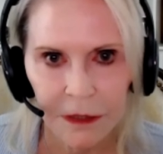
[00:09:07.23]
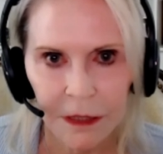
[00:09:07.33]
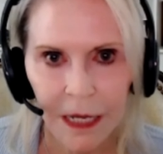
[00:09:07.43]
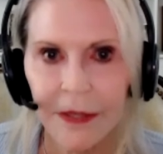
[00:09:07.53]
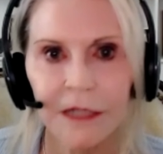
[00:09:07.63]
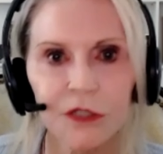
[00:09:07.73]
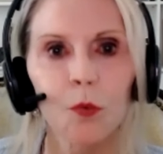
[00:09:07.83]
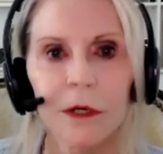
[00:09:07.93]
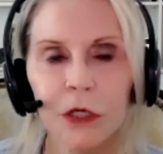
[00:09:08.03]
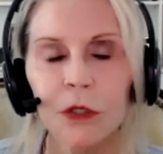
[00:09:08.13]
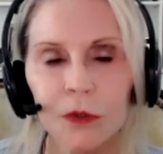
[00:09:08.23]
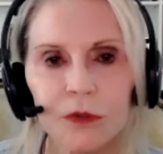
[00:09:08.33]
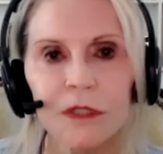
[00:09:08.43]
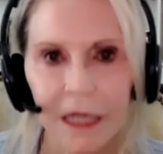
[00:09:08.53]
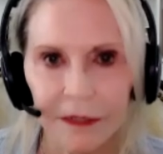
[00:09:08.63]
and that's one huge
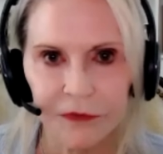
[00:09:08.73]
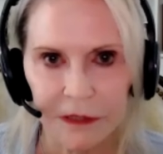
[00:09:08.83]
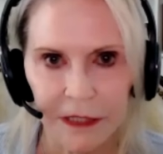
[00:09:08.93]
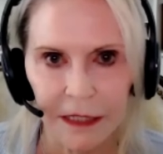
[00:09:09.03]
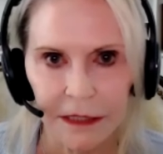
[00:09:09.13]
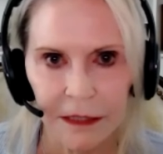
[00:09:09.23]
safety net.